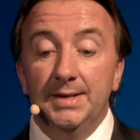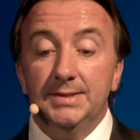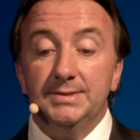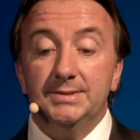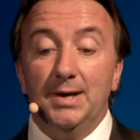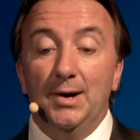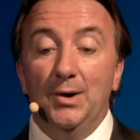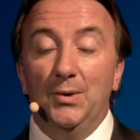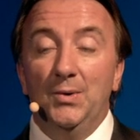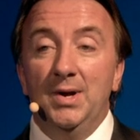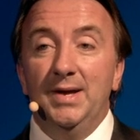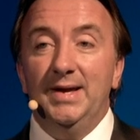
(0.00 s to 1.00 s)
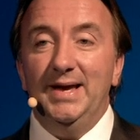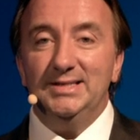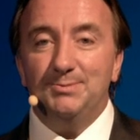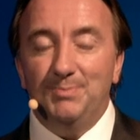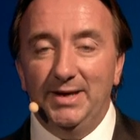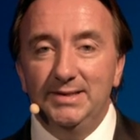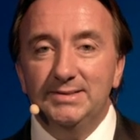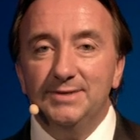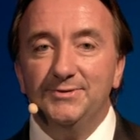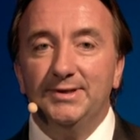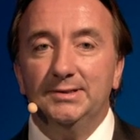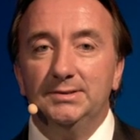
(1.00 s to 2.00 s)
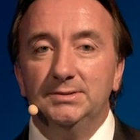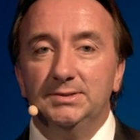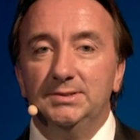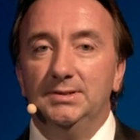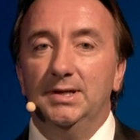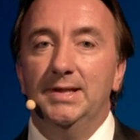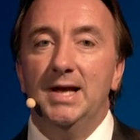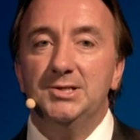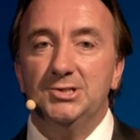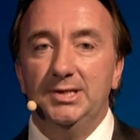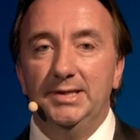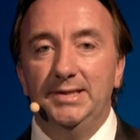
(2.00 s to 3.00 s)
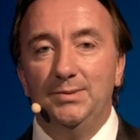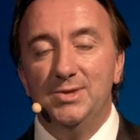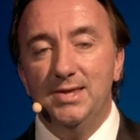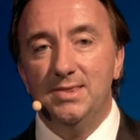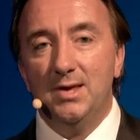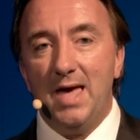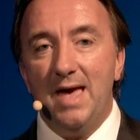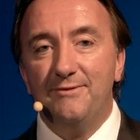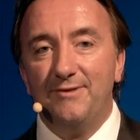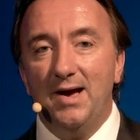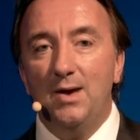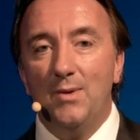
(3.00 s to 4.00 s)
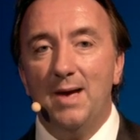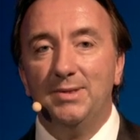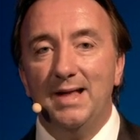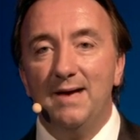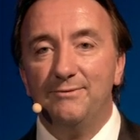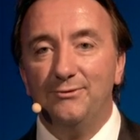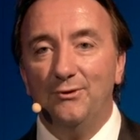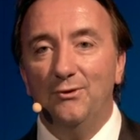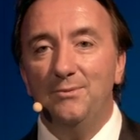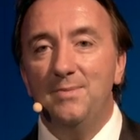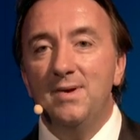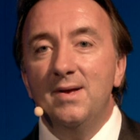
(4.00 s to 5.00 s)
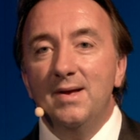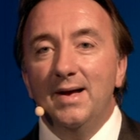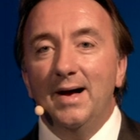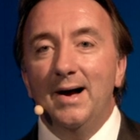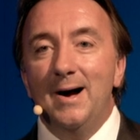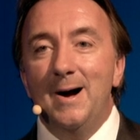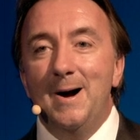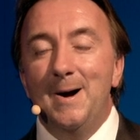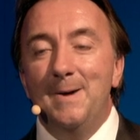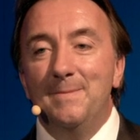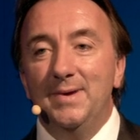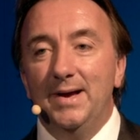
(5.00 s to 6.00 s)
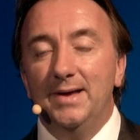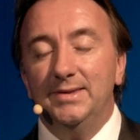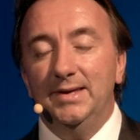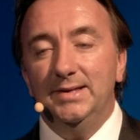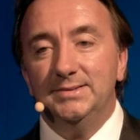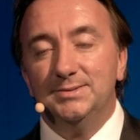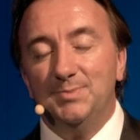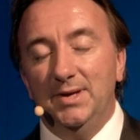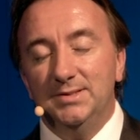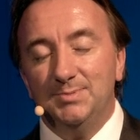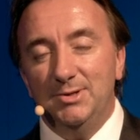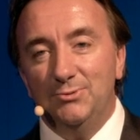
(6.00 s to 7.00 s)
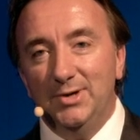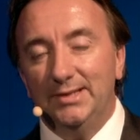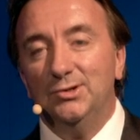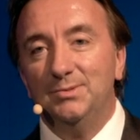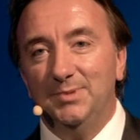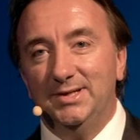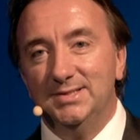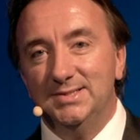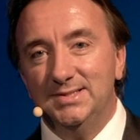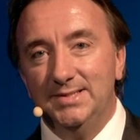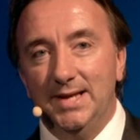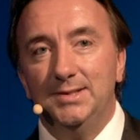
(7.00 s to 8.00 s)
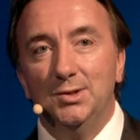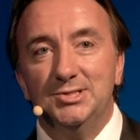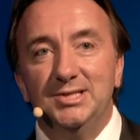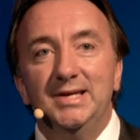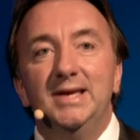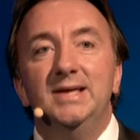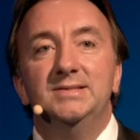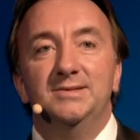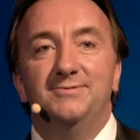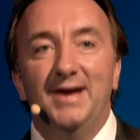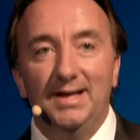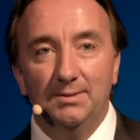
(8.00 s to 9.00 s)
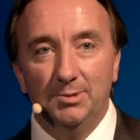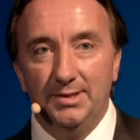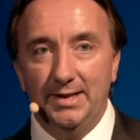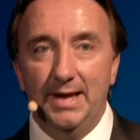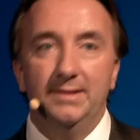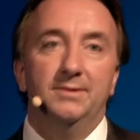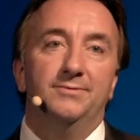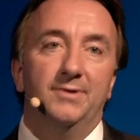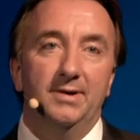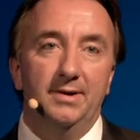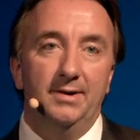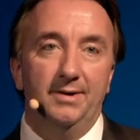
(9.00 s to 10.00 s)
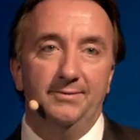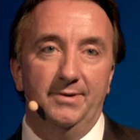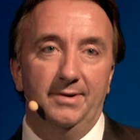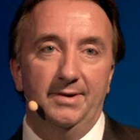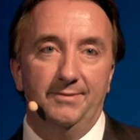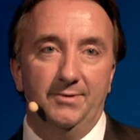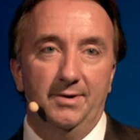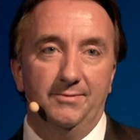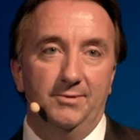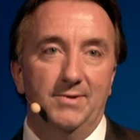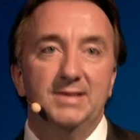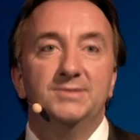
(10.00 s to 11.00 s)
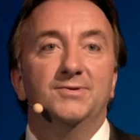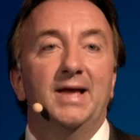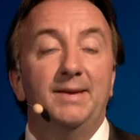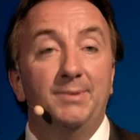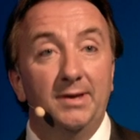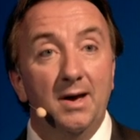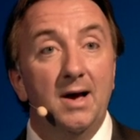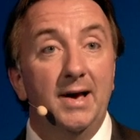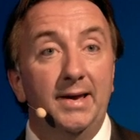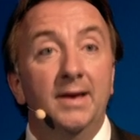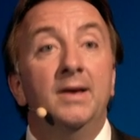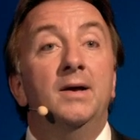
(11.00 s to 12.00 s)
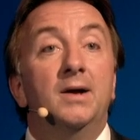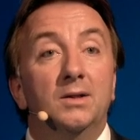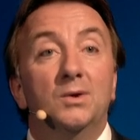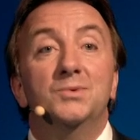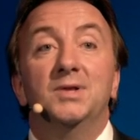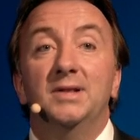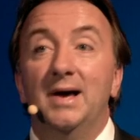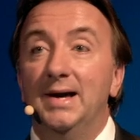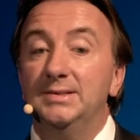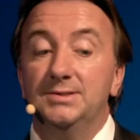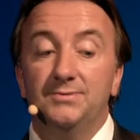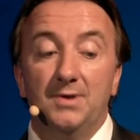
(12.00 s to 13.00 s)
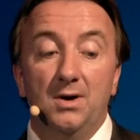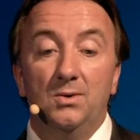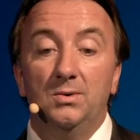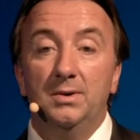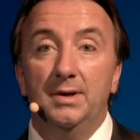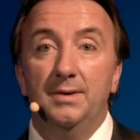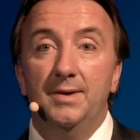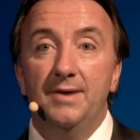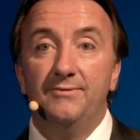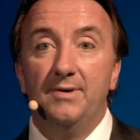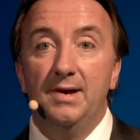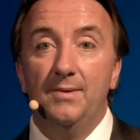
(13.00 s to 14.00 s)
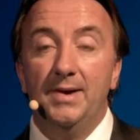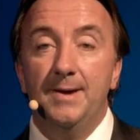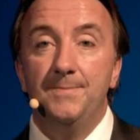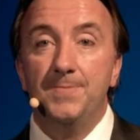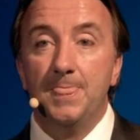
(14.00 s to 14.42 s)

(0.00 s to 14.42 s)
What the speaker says: So it's been difficult, and actually within the FIware platform, I think it's been really good because this technology is available at the end of a RESTful API along the lines of the whole FIware